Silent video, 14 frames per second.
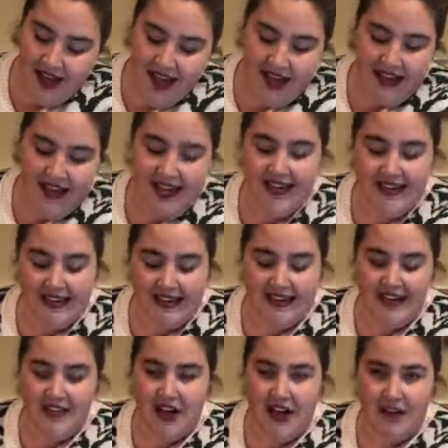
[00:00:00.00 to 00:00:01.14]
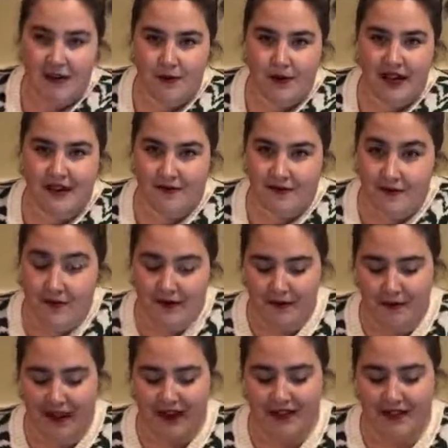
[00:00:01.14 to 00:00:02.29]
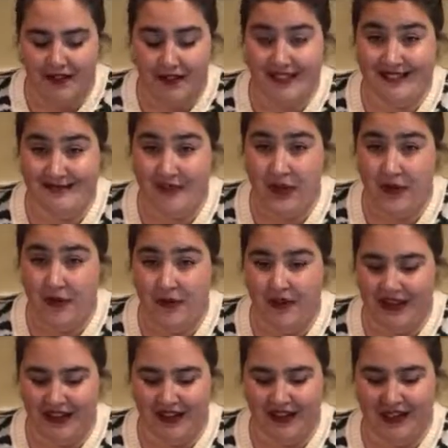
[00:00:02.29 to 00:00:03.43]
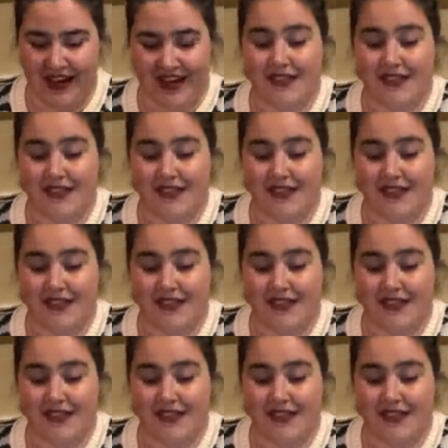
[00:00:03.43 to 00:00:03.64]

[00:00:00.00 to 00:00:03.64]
And again, that taller one for bigger bottles, a really good thought.